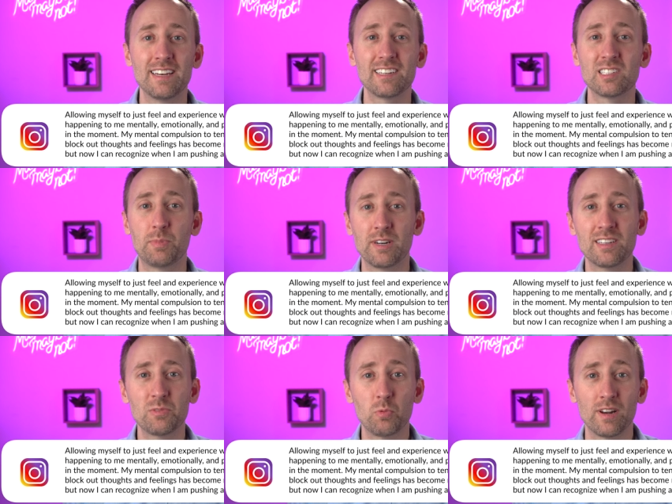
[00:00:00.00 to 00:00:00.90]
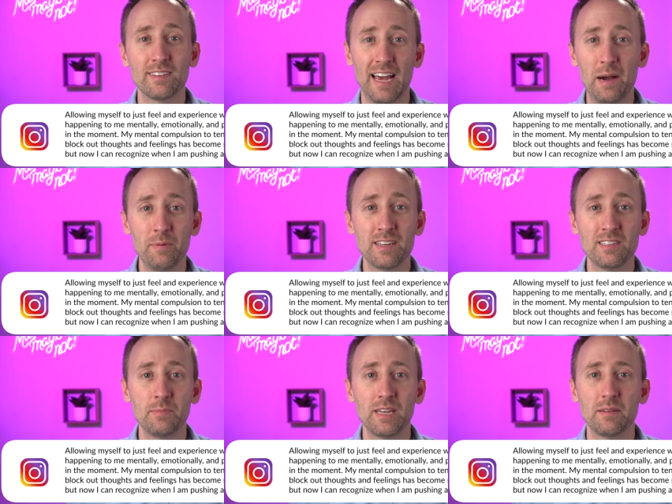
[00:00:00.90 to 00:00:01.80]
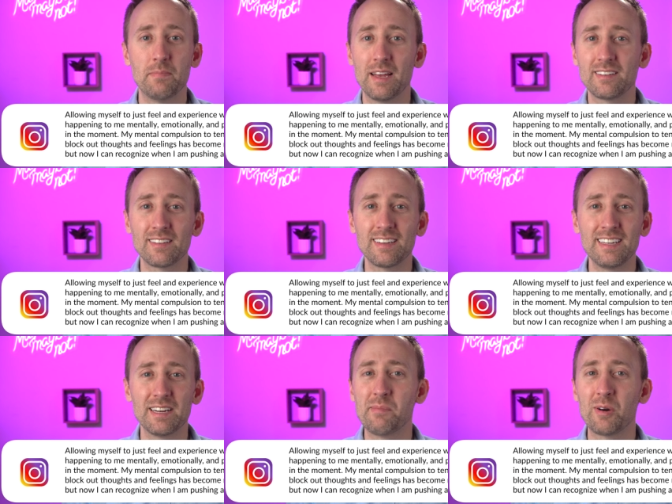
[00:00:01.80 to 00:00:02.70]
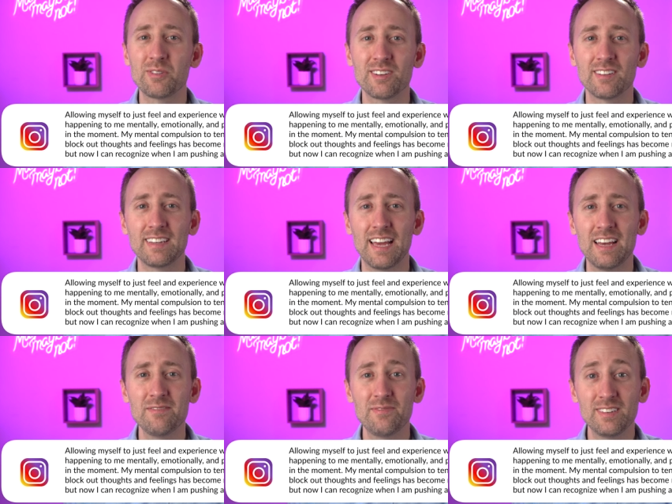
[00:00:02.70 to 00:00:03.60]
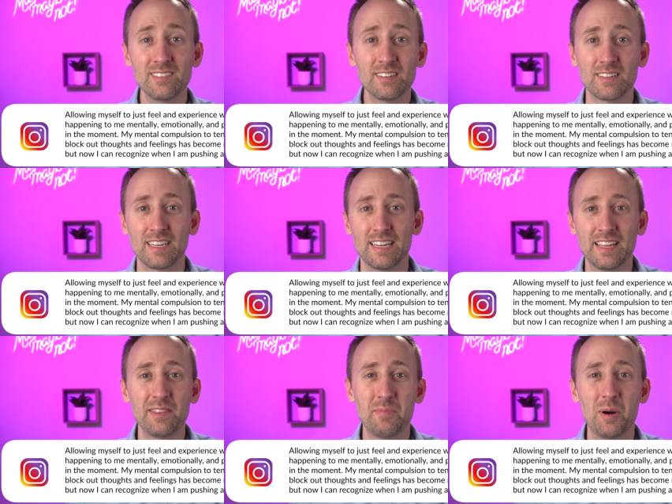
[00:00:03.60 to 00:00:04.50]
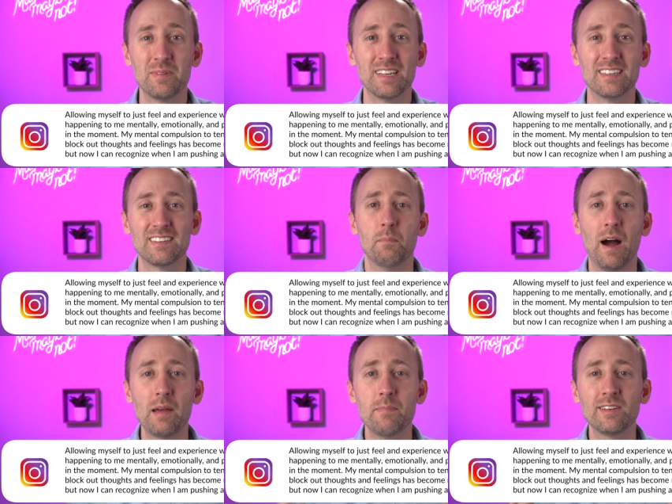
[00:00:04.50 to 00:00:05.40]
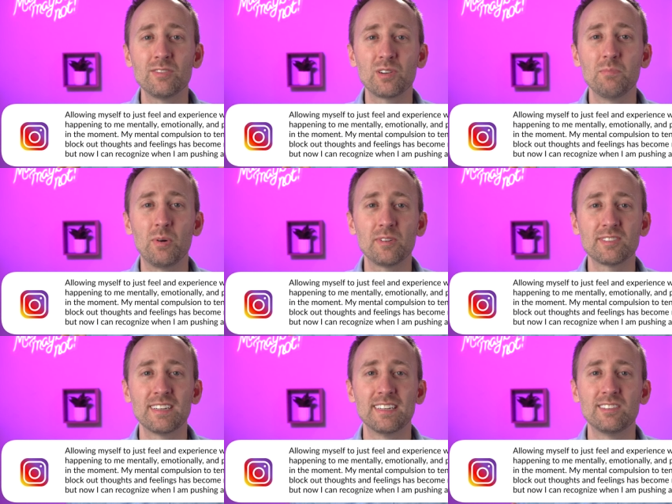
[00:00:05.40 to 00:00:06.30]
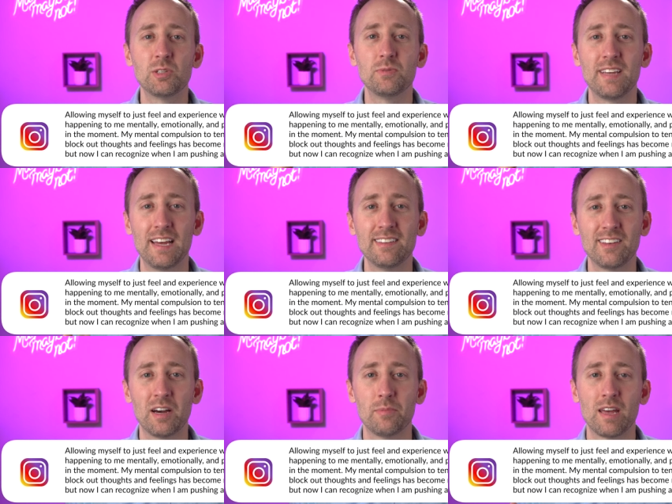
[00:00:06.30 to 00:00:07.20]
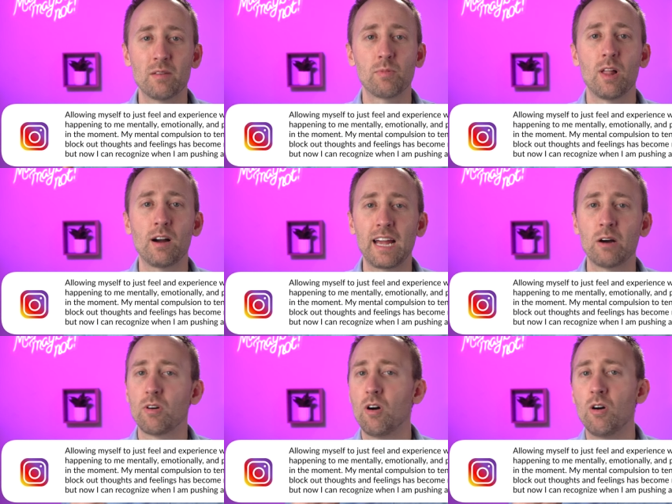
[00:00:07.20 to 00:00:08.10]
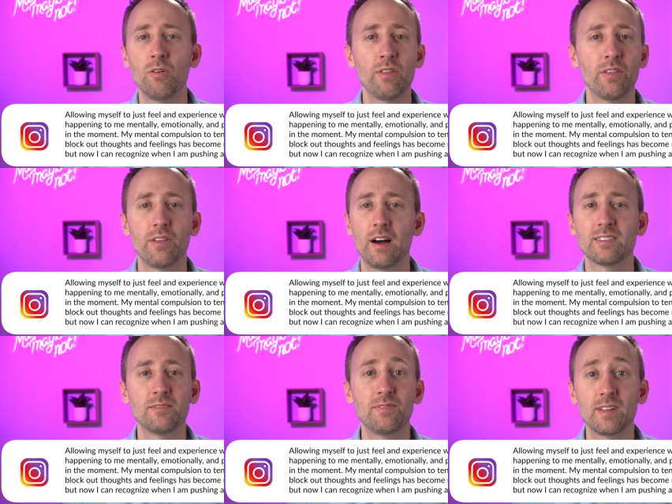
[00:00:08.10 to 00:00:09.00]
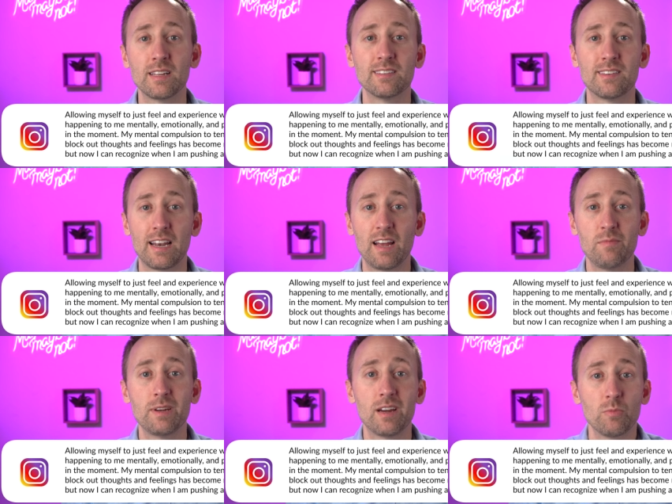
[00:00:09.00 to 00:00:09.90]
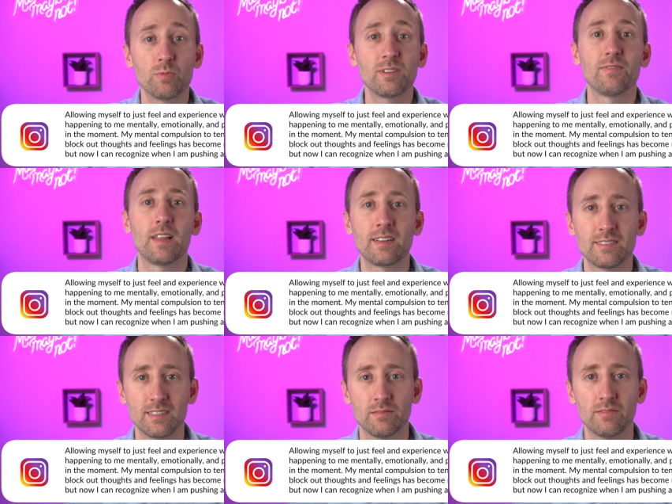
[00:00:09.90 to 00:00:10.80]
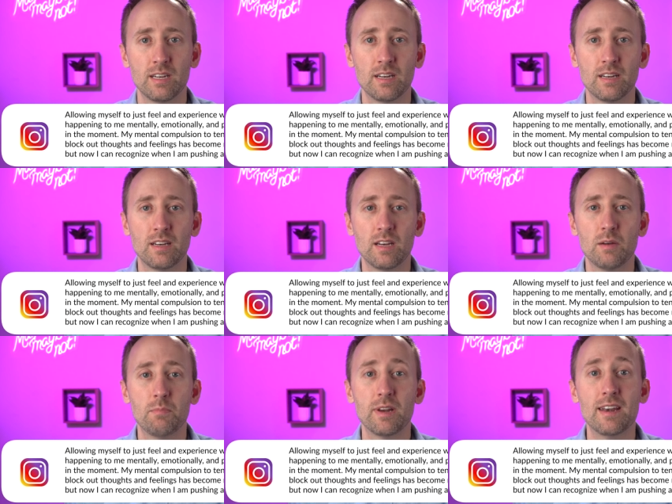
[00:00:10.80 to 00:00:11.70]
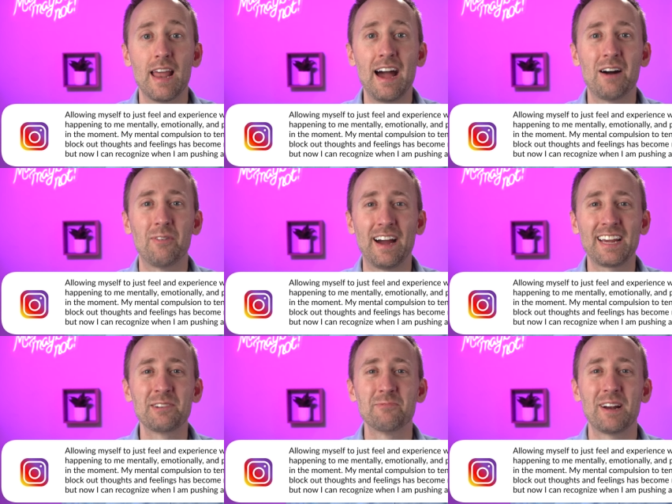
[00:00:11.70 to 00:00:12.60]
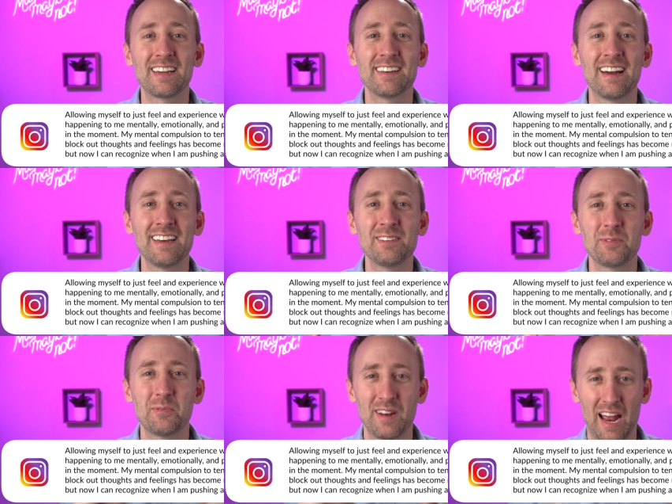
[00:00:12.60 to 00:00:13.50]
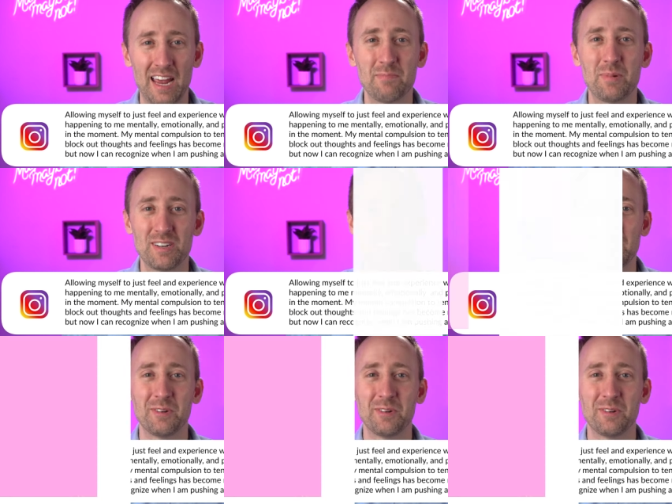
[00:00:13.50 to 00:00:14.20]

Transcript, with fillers: and experience what is happening to me mentally, emotionally, and physically in the moment. My mental compulsion is to tense up and block out all the thoughts and feelings that have become reflexive. But now I can recognize when I am pushing